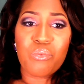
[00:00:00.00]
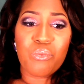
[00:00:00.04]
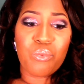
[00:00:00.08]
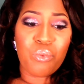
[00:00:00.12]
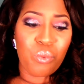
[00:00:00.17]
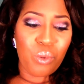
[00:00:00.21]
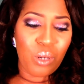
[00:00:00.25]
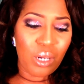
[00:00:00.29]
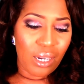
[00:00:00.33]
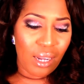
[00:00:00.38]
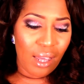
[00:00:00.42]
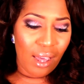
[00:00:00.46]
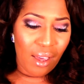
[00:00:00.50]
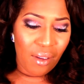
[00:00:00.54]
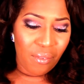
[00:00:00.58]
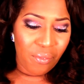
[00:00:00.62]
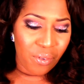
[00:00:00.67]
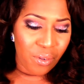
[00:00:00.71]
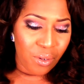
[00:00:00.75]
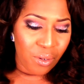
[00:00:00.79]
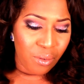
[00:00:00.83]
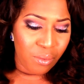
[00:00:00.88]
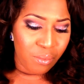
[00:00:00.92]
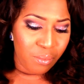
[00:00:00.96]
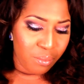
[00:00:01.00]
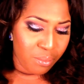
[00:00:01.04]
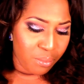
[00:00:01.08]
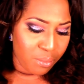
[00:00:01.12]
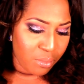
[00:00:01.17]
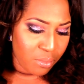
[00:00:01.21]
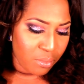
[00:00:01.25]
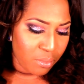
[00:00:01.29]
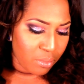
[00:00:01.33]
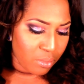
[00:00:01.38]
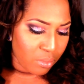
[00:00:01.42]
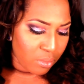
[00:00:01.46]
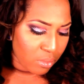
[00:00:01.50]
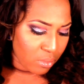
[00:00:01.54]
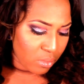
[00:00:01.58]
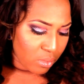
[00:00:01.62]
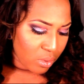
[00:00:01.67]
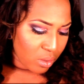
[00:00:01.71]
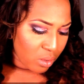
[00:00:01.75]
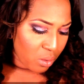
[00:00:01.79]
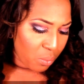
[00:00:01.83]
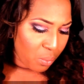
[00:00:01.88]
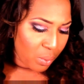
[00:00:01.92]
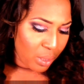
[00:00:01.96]
whatever
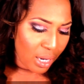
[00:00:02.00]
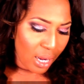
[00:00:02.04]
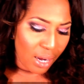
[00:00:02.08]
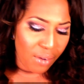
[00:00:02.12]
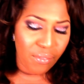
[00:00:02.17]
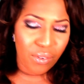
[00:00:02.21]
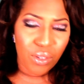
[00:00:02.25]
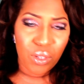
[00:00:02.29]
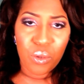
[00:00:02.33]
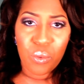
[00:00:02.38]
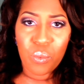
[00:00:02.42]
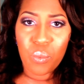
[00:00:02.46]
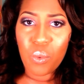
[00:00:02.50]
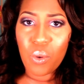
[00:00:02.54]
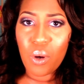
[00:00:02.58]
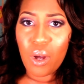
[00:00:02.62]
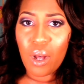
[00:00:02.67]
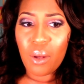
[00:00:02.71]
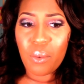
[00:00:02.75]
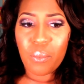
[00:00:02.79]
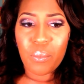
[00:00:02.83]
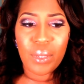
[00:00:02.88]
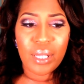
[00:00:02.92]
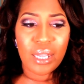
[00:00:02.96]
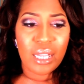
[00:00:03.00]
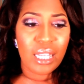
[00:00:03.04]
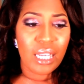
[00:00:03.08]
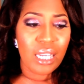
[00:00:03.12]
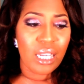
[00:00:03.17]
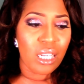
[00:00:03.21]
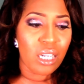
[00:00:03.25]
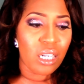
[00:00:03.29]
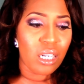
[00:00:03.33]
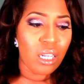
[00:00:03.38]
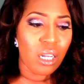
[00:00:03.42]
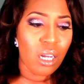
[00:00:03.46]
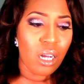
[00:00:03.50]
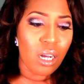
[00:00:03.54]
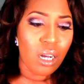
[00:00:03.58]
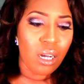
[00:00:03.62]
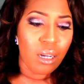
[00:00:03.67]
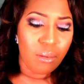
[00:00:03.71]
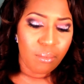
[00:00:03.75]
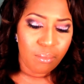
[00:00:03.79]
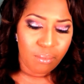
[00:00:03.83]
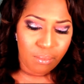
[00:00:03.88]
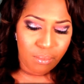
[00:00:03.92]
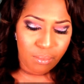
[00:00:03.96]
you want with it,
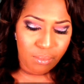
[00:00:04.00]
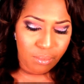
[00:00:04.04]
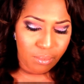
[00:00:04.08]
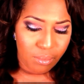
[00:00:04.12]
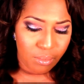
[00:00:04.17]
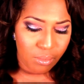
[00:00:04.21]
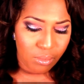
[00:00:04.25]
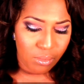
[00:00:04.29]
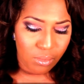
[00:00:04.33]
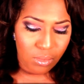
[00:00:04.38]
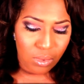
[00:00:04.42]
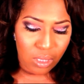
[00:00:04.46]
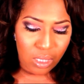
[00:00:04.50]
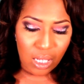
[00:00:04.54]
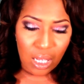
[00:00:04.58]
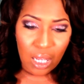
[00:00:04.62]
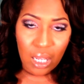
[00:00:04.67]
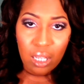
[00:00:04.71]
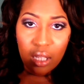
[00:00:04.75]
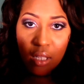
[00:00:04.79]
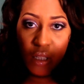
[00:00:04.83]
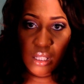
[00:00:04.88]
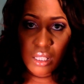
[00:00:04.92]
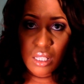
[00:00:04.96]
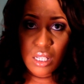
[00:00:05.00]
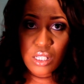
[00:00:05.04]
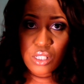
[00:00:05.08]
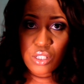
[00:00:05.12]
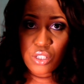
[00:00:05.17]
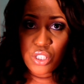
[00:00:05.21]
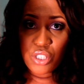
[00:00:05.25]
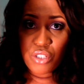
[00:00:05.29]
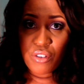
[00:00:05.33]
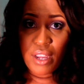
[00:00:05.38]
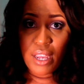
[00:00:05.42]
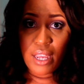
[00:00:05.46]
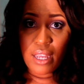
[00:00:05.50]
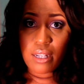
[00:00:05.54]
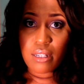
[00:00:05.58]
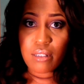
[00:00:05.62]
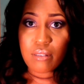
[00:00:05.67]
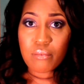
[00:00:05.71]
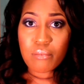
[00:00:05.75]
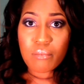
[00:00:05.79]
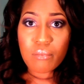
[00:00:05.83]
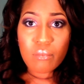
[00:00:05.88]
see, it's a strand.